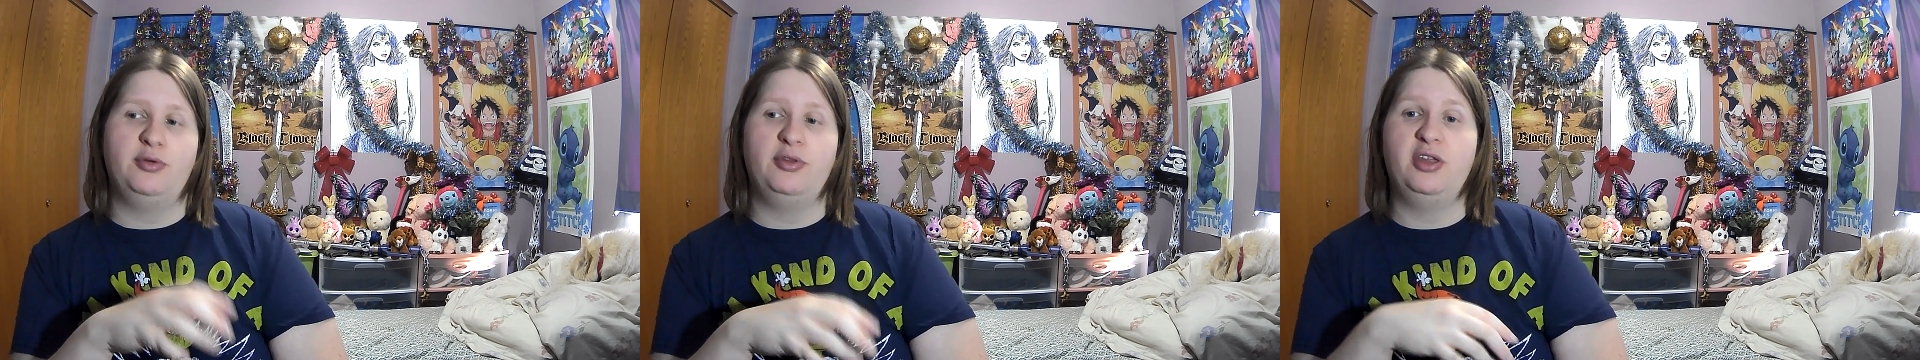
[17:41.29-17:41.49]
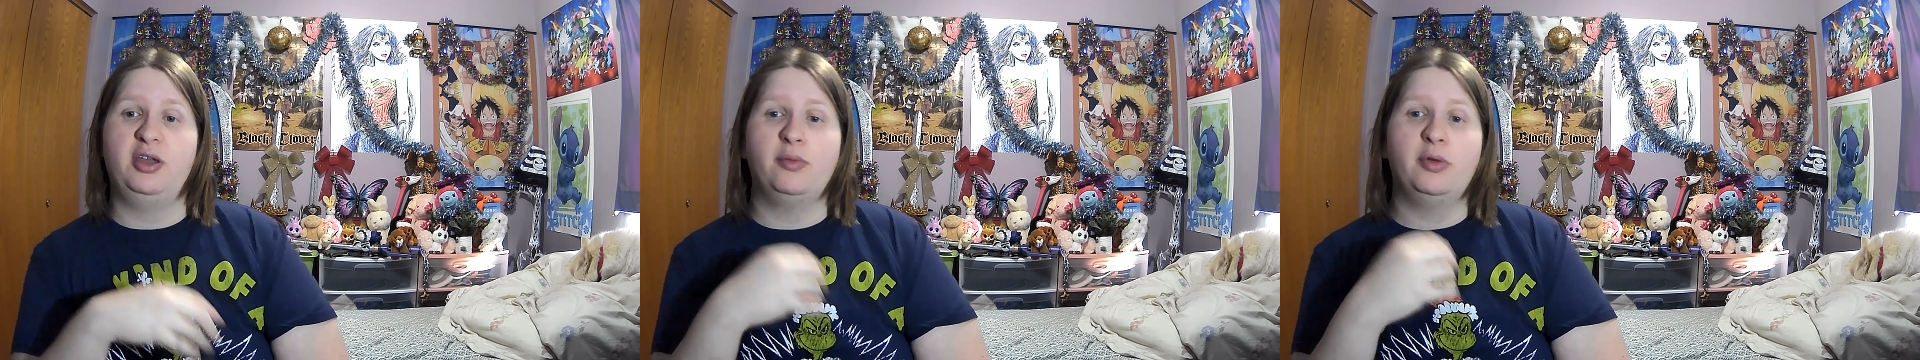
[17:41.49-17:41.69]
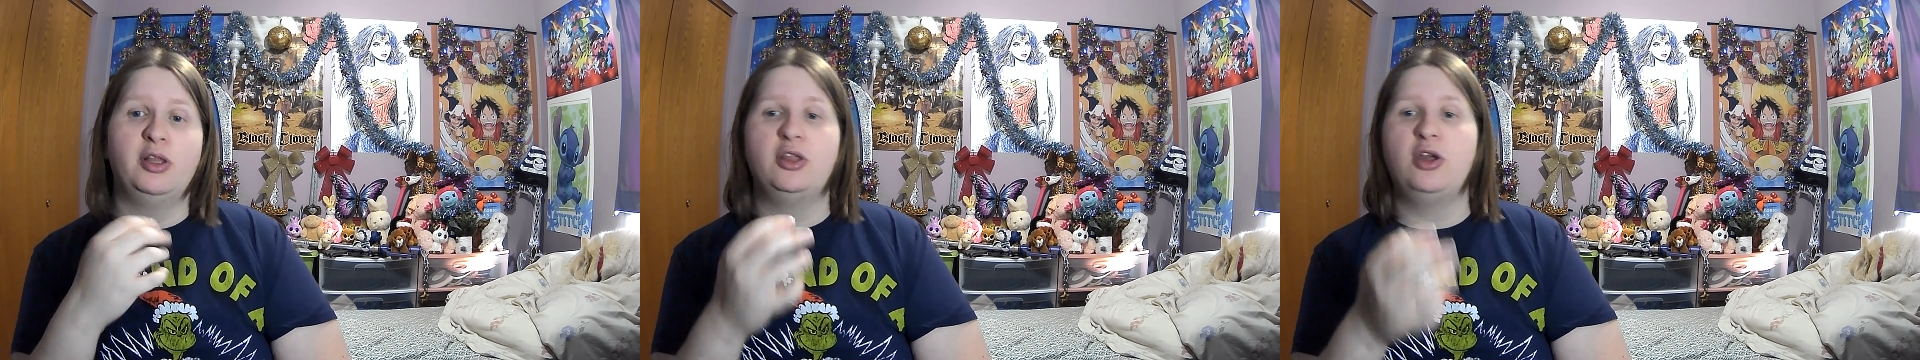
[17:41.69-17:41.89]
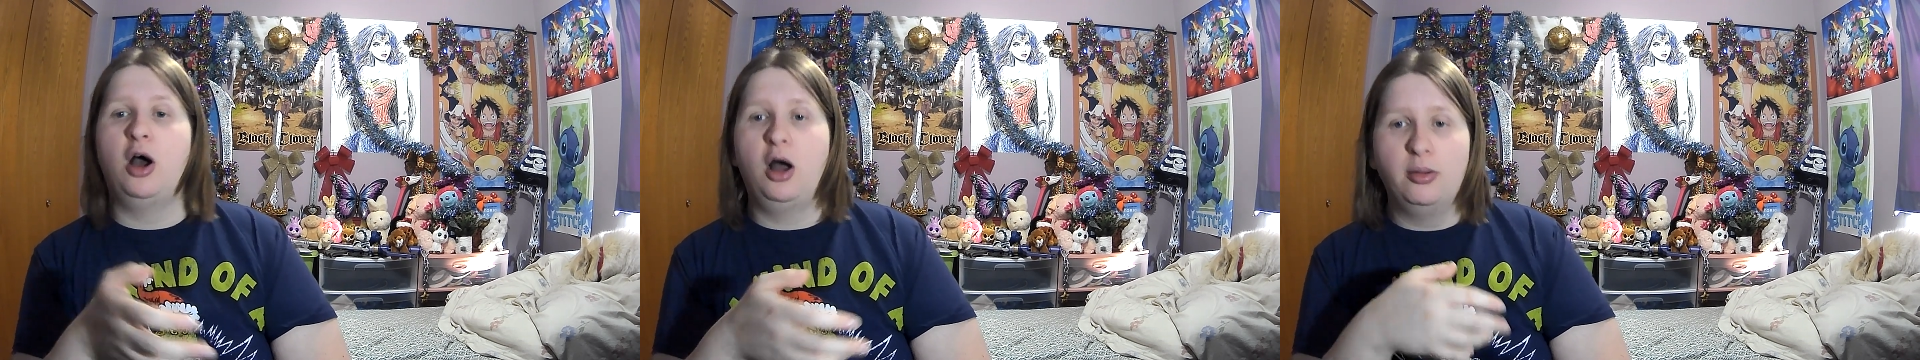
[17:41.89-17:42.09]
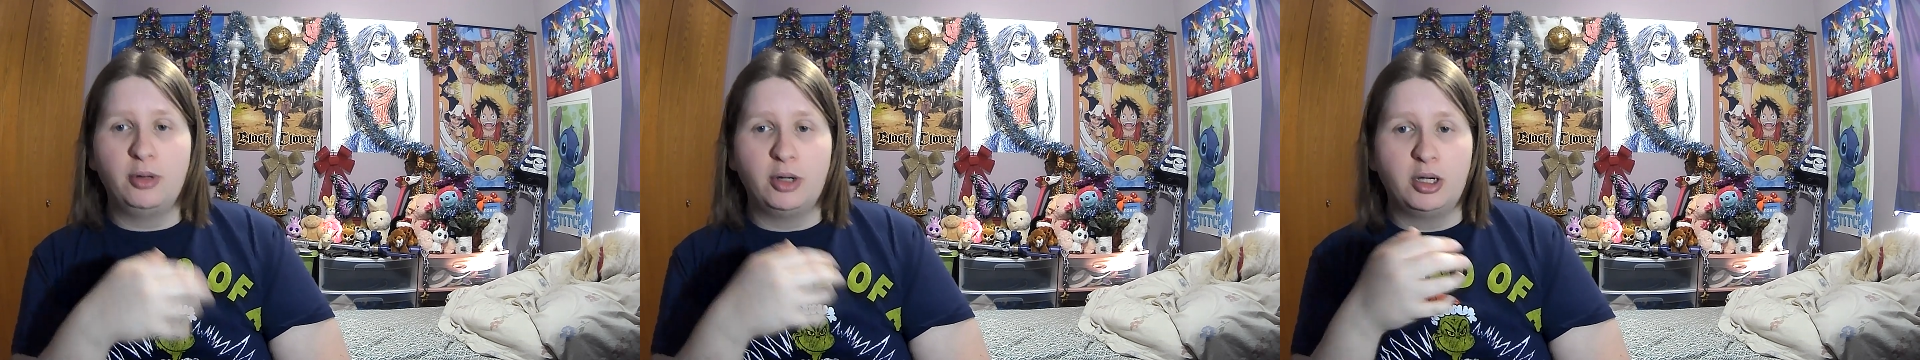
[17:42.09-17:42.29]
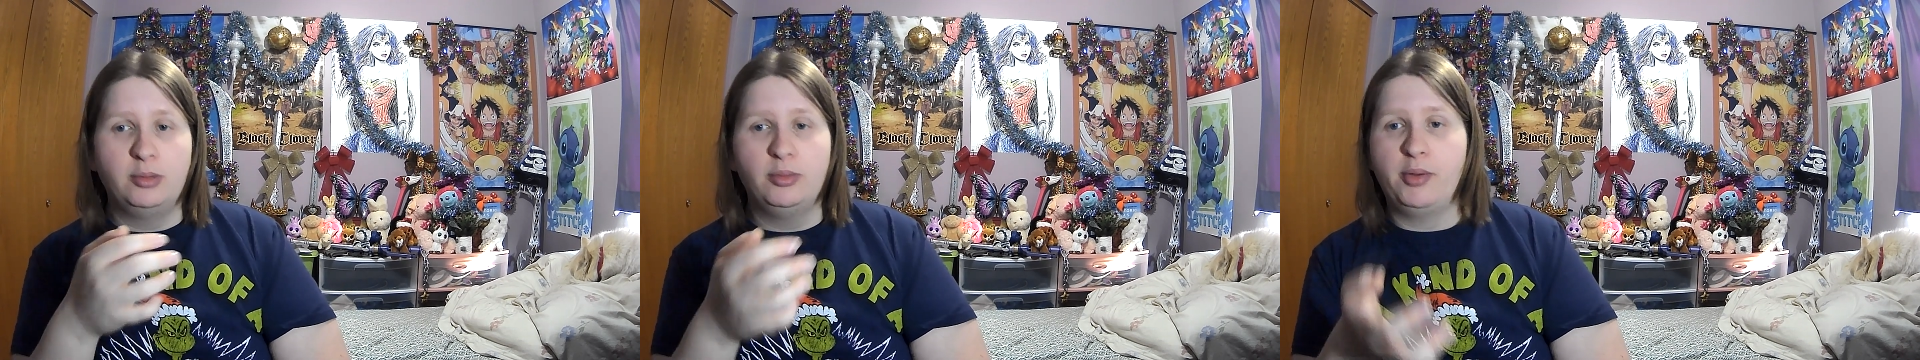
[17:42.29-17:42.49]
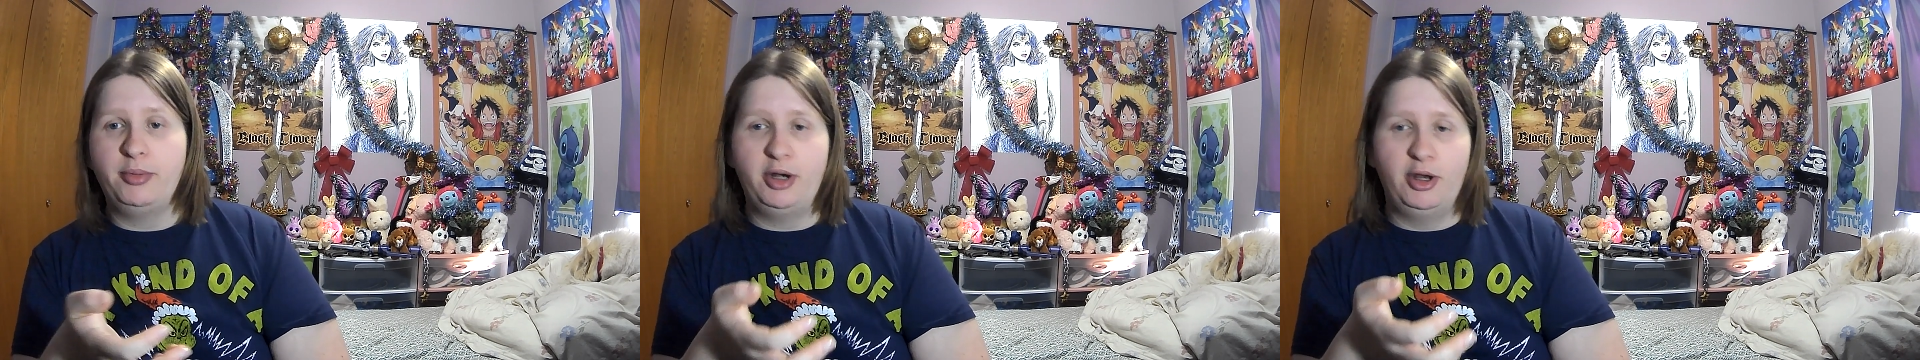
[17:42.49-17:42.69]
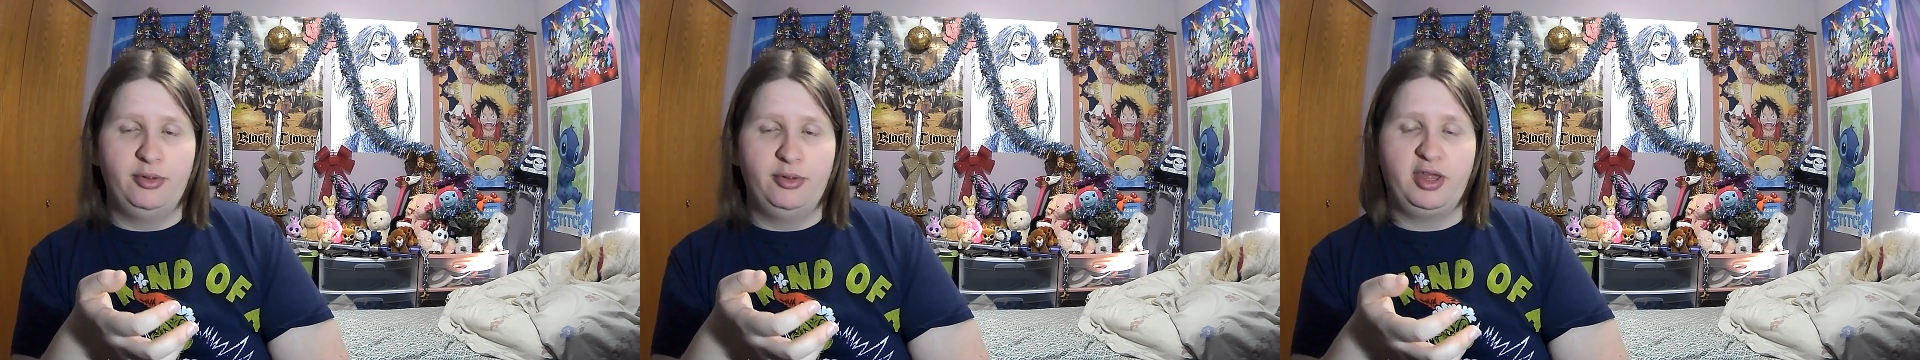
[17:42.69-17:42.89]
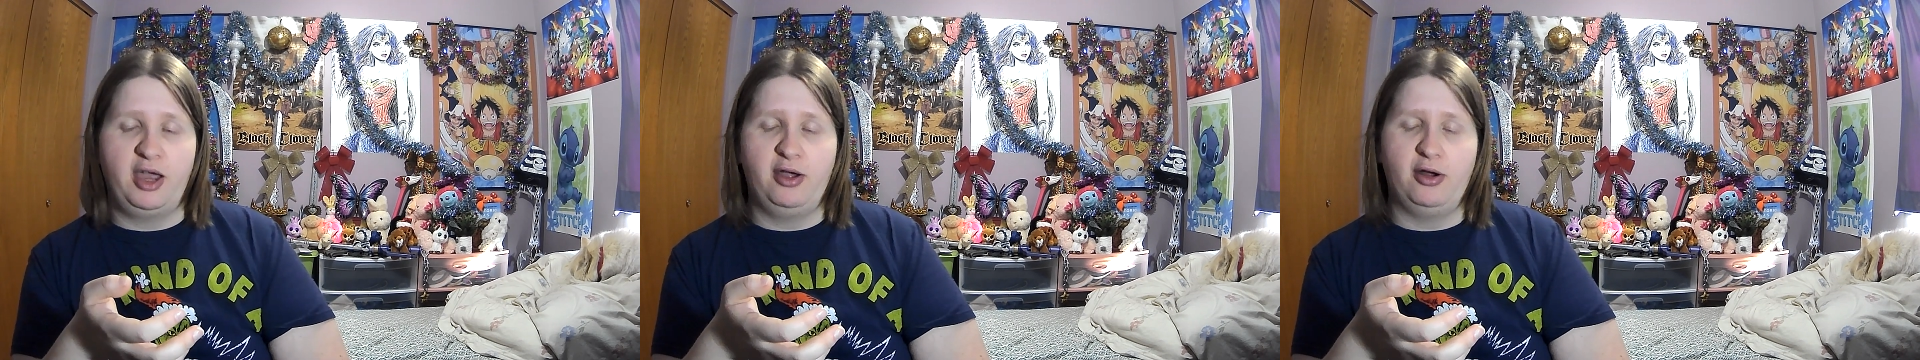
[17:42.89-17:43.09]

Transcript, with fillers: seeing what Tama or Momonosuke